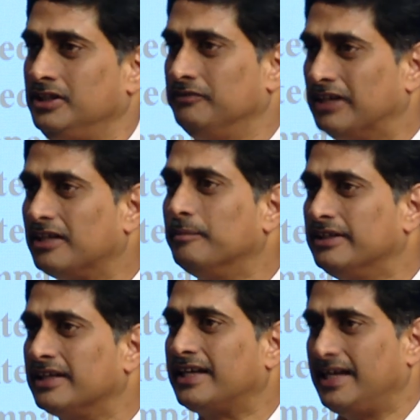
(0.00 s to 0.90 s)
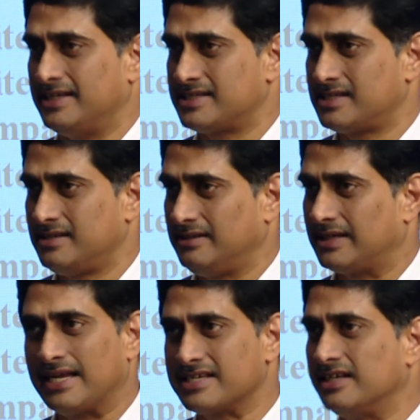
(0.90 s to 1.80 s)
If that is being the case,
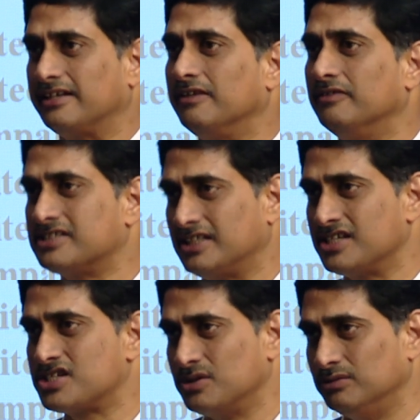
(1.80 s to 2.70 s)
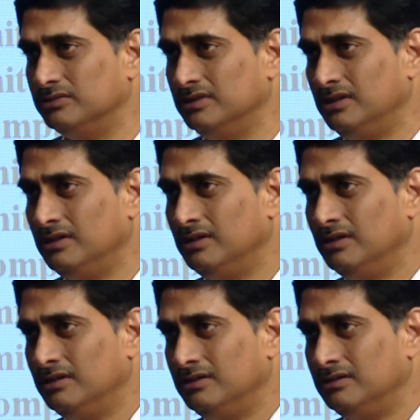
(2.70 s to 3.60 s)
the consultant will suggest you
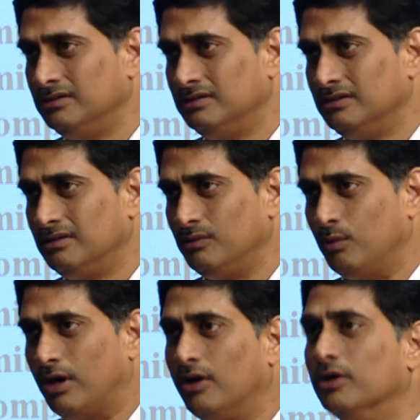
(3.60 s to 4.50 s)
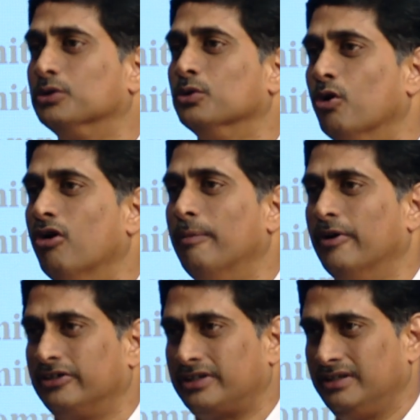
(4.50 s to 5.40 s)
how to go
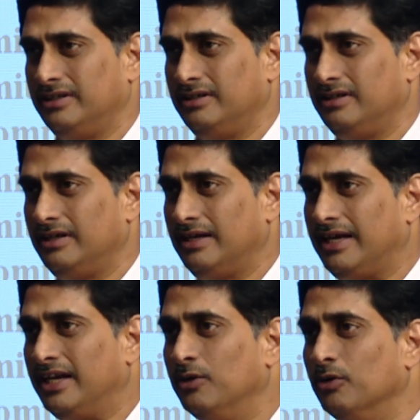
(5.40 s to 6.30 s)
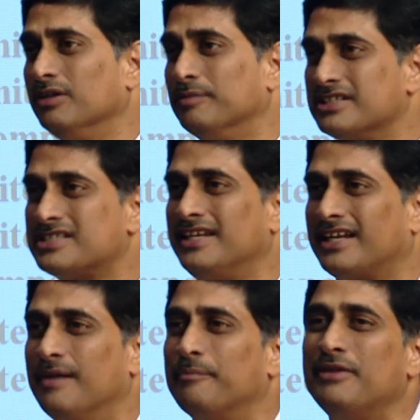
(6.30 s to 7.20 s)
about in doing business in
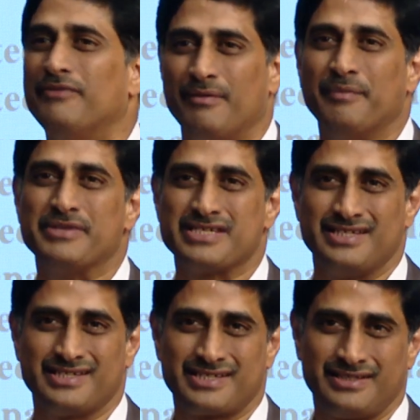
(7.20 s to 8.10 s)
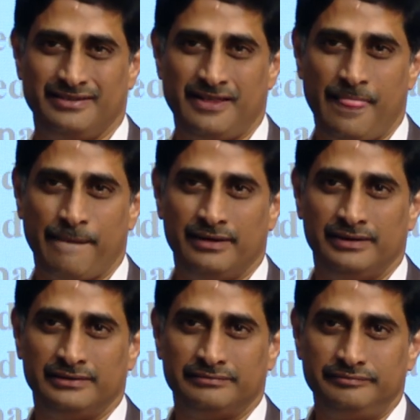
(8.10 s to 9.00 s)
a company form of business.
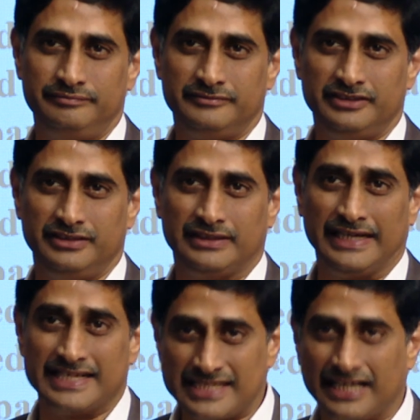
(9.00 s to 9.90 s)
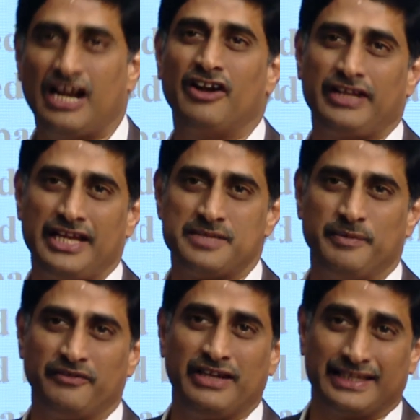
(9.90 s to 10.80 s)
The disadvantage
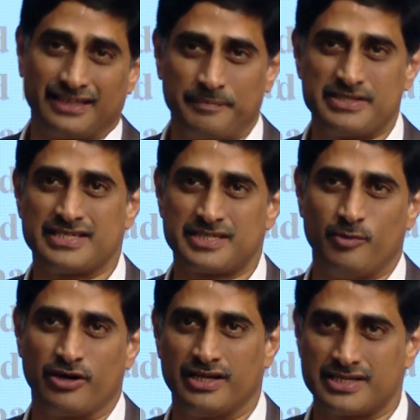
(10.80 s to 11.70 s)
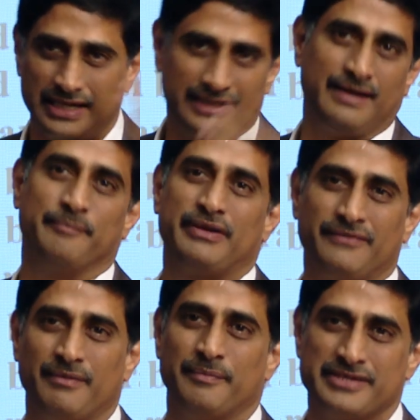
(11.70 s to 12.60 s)
between other business models and
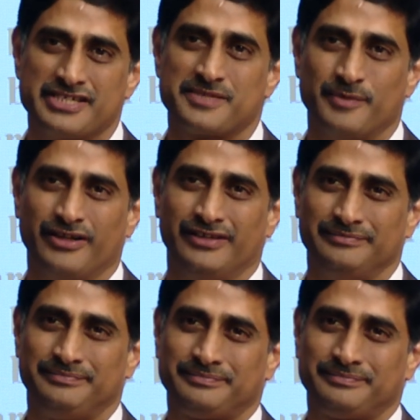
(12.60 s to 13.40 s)
company form of business model.